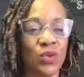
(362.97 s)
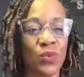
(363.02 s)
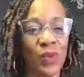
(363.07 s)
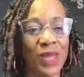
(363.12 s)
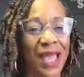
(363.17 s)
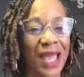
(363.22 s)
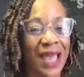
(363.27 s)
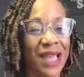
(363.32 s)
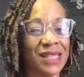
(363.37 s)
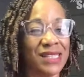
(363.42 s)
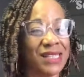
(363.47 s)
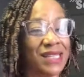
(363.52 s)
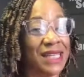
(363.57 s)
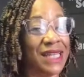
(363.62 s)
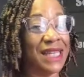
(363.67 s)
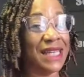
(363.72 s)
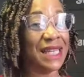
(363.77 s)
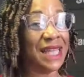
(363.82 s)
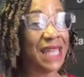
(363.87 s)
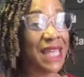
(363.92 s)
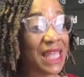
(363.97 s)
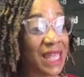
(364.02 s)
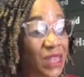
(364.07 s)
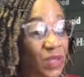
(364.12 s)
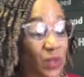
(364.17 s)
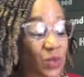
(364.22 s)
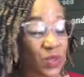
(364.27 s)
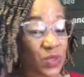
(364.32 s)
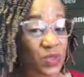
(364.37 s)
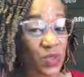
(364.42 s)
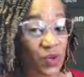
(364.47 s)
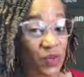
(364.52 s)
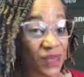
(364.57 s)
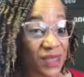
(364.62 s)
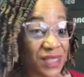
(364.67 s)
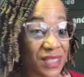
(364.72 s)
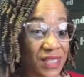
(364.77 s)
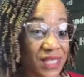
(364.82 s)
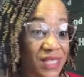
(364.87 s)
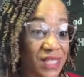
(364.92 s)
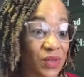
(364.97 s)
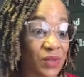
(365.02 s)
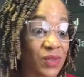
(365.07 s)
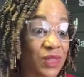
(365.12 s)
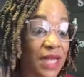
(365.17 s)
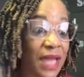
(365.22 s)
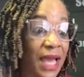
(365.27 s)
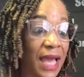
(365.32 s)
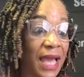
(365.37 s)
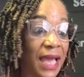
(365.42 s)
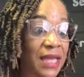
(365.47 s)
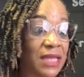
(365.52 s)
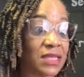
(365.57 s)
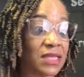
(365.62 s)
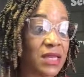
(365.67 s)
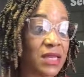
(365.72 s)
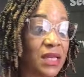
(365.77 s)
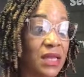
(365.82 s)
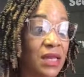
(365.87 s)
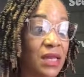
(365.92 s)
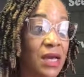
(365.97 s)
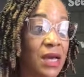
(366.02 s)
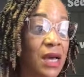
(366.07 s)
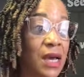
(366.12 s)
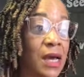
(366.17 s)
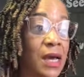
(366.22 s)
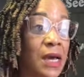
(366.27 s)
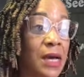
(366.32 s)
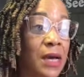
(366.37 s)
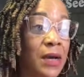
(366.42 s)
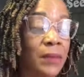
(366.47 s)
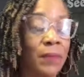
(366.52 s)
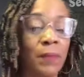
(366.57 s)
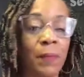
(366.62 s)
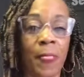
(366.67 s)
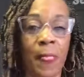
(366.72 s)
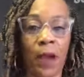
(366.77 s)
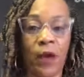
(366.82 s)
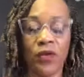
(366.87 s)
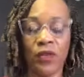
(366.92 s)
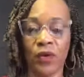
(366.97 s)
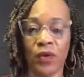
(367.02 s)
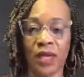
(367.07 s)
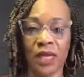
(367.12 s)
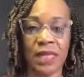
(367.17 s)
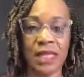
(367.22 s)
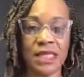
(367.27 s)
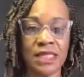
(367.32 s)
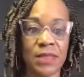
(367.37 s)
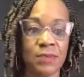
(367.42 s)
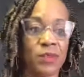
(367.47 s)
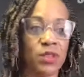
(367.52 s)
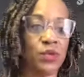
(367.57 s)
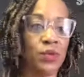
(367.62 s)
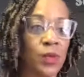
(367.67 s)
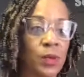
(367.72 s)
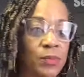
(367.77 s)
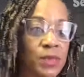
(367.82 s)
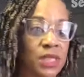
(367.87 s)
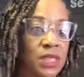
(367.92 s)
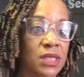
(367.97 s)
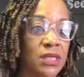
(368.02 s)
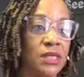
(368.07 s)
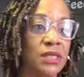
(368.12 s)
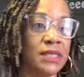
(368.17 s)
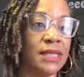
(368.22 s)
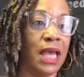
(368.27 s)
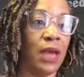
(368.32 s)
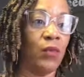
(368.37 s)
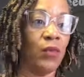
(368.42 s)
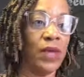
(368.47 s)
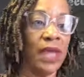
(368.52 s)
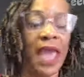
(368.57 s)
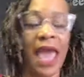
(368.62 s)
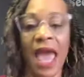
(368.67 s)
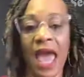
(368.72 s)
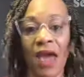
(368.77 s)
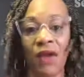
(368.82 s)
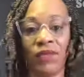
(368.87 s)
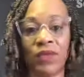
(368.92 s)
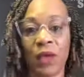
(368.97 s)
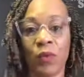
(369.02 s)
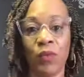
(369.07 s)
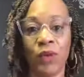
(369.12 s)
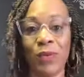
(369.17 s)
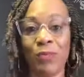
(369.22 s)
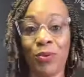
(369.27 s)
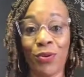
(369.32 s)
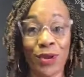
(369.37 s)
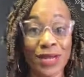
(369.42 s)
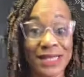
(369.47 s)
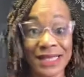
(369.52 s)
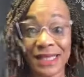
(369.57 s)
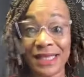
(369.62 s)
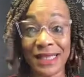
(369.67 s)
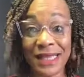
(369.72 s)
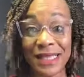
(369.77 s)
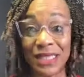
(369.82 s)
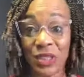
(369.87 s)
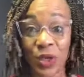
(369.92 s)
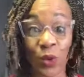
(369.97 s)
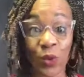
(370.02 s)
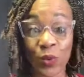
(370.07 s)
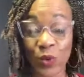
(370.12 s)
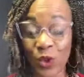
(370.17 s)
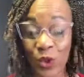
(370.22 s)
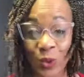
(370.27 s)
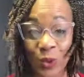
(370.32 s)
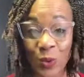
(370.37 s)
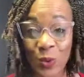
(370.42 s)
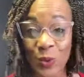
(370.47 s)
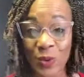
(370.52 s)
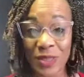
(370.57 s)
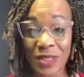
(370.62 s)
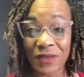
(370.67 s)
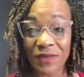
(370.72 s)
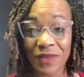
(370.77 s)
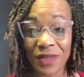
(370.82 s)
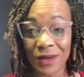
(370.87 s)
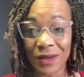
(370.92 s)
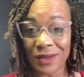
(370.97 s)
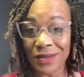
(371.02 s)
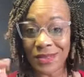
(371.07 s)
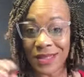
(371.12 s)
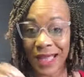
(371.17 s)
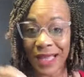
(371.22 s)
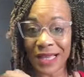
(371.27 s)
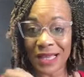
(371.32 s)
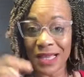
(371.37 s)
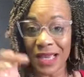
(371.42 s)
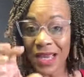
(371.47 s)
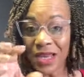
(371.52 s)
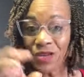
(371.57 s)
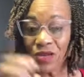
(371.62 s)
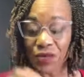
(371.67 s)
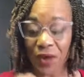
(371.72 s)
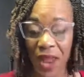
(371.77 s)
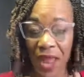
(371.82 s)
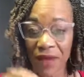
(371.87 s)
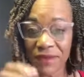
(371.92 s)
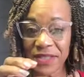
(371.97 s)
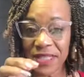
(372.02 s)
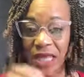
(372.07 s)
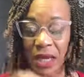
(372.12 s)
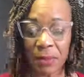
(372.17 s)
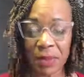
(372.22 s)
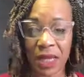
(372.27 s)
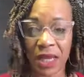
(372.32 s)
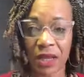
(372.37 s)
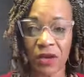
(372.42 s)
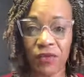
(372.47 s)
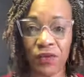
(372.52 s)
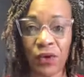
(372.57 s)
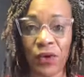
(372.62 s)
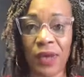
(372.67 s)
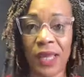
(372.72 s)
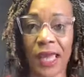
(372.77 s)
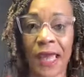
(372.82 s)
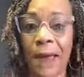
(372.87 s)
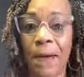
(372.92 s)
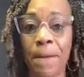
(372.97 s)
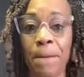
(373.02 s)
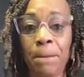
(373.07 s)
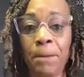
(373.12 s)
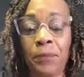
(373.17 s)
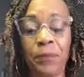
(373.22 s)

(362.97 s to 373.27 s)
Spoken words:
Do we actually need those services or not? Are there any subscriptions that we have that we presently don't use? If there's like drafts coming out of your account